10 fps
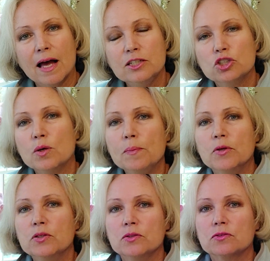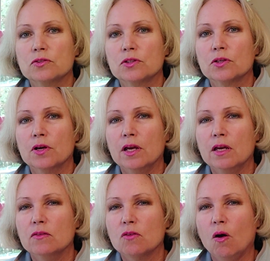A joy producer
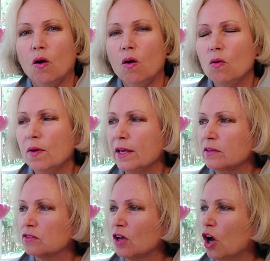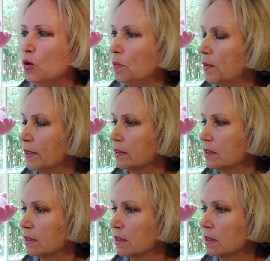is always open
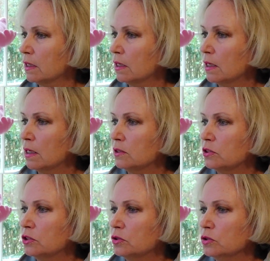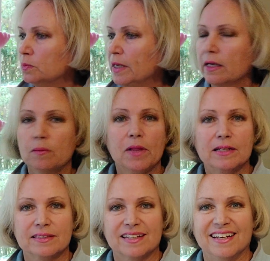to being a
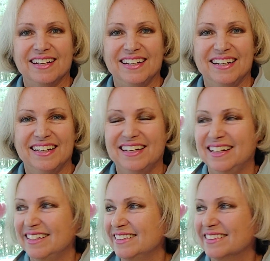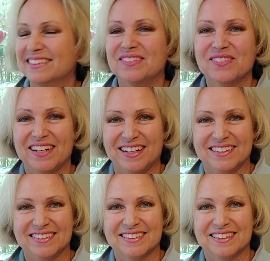blessing to someone
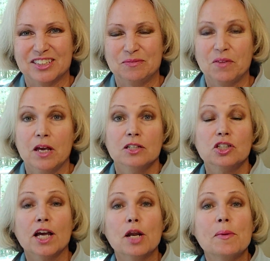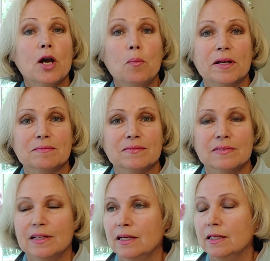else. So you got to be open.
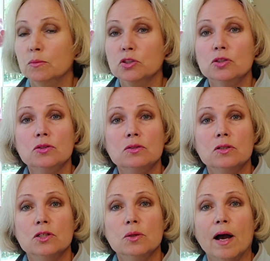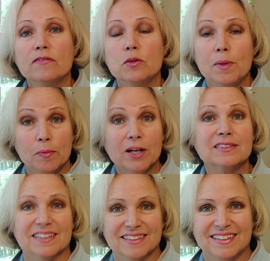Number two, you have to be
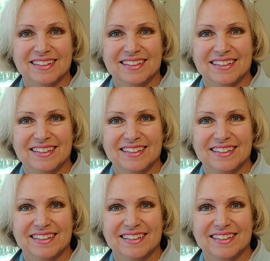present.